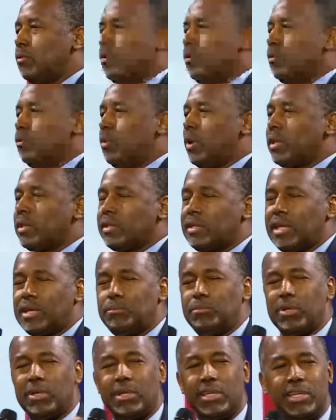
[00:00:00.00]
whether they
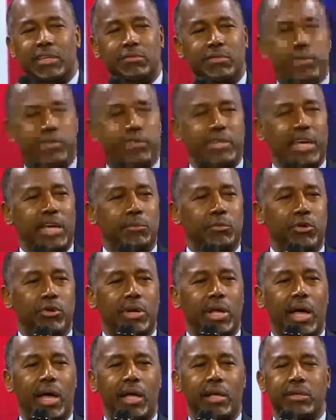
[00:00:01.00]
believe the same or
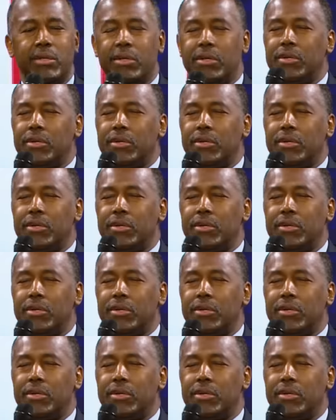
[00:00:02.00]
not,